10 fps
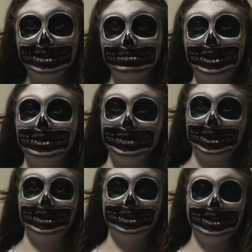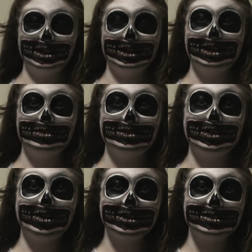um, anyway, if you
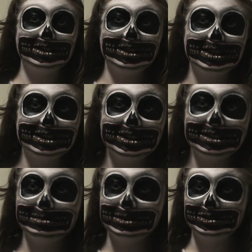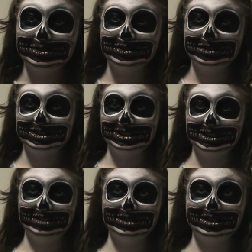guys like this be sure to
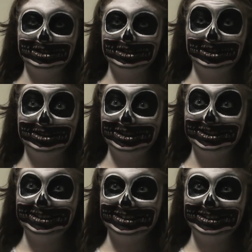give it a like.